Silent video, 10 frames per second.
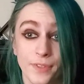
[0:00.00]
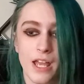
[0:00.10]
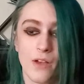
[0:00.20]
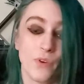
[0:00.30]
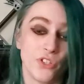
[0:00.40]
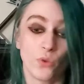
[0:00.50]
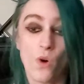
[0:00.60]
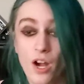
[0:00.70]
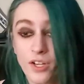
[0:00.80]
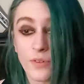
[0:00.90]
and when you're
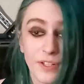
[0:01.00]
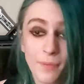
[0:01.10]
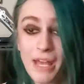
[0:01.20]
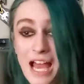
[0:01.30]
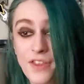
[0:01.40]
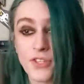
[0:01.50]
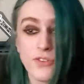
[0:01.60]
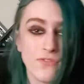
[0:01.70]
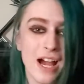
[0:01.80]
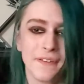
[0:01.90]
walking around the path, you
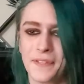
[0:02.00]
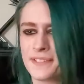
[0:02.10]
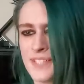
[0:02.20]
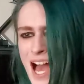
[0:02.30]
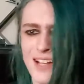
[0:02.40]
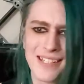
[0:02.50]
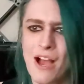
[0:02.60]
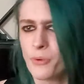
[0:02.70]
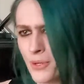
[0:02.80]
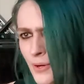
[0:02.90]
find this knocked
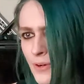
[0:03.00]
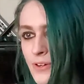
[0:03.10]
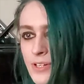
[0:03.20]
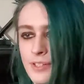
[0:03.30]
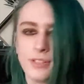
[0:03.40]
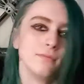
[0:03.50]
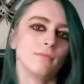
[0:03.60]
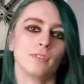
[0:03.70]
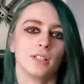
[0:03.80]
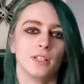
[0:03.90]
out girl.
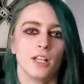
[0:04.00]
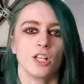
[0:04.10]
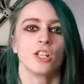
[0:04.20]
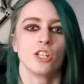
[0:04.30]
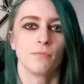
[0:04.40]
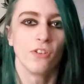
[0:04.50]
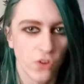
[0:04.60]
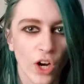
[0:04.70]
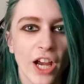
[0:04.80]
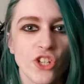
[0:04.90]

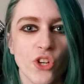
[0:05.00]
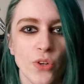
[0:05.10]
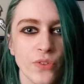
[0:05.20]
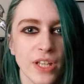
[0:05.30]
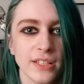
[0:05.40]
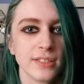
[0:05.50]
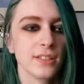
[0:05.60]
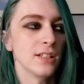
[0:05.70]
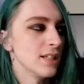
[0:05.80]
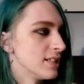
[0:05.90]
Before I show you this,
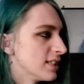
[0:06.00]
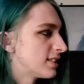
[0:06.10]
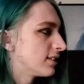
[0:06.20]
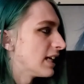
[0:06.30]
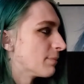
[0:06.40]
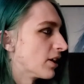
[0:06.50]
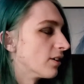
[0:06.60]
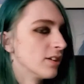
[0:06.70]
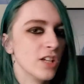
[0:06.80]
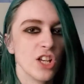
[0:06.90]
disclaimer,
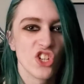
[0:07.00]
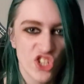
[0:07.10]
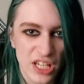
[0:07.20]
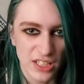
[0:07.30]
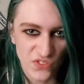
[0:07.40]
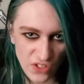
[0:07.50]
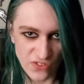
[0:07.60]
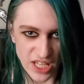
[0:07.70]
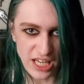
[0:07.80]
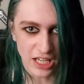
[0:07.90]
she is
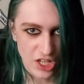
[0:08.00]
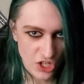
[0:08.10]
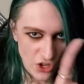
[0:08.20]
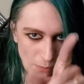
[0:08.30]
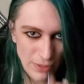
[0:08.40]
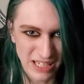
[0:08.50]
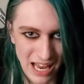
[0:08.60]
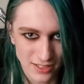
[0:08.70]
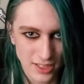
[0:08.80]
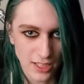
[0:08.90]
fifteen, don't be
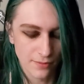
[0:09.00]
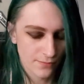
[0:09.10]
nasty.